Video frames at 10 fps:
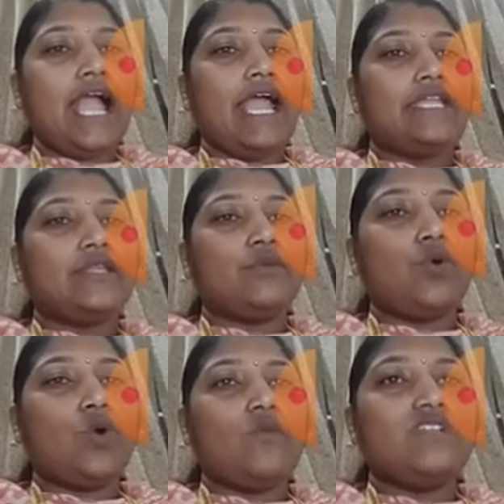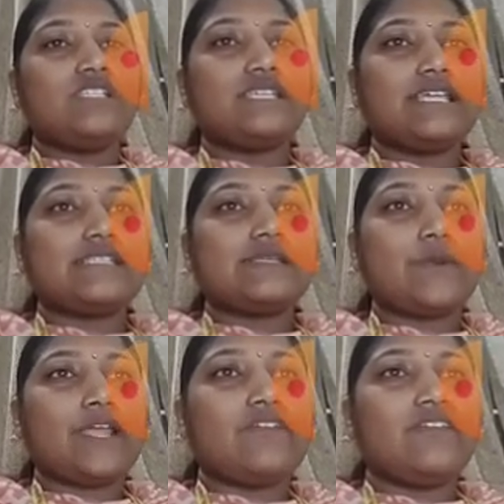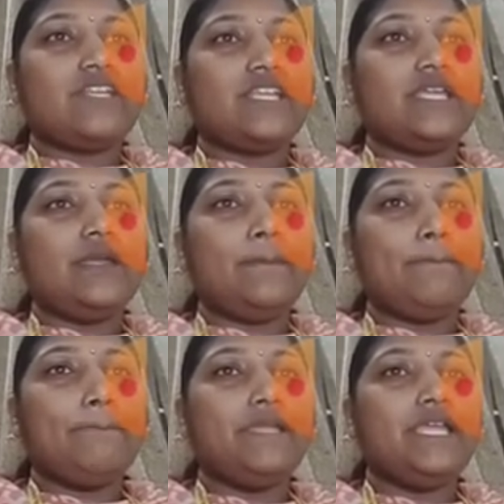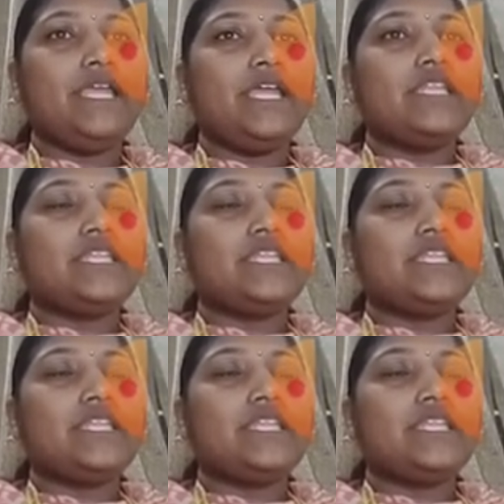and the Bob will select a private key B.